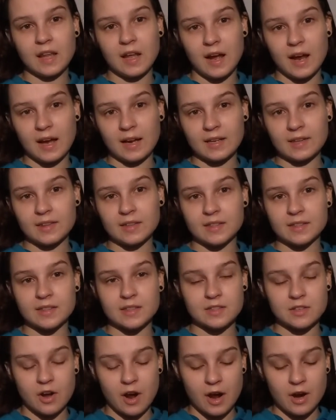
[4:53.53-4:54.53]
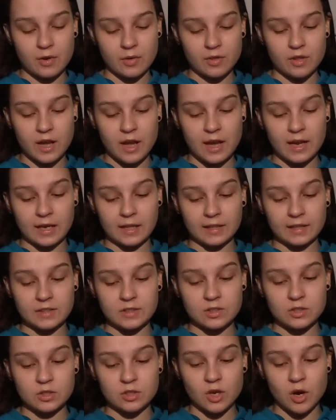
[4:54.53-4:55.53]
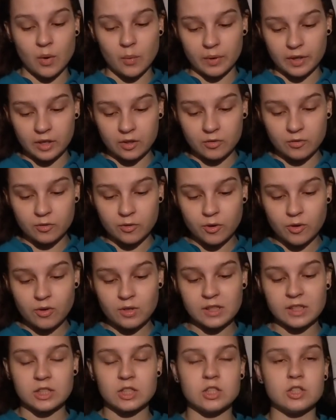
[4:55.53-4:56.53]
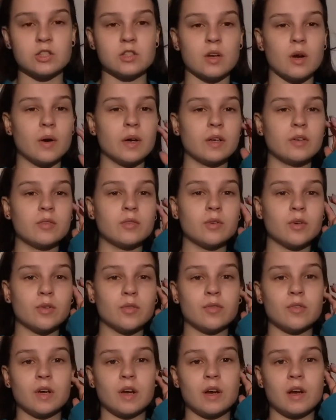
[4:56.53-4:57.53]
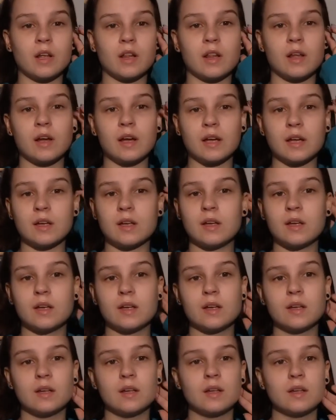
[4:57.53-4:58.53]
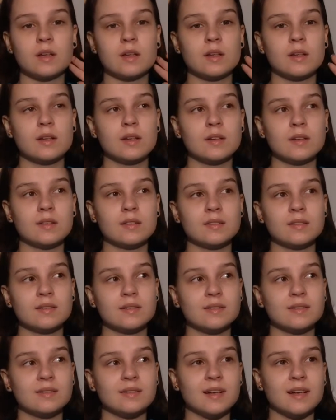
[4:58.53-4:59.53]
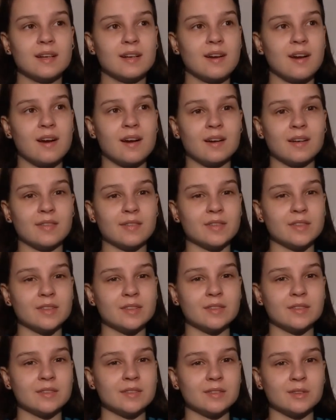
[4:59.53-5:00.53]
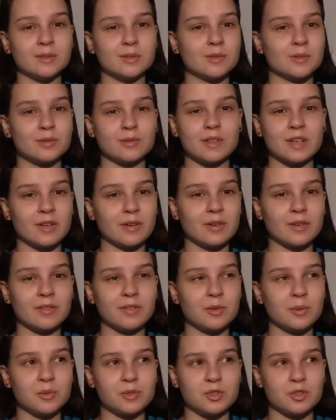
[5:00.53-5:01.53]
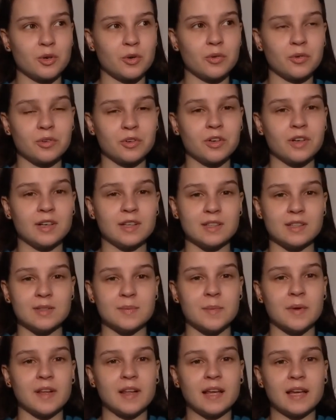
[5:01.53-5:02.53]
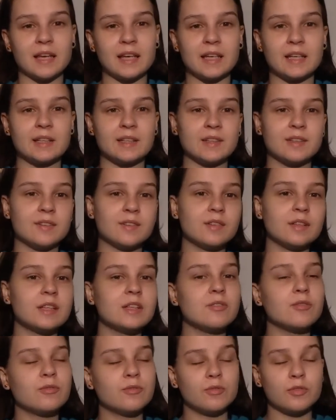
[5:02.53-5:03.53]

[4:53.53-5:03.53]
Like the style that Hayley's going for, like she's going for a very like, I don't even know what genre it is, but like really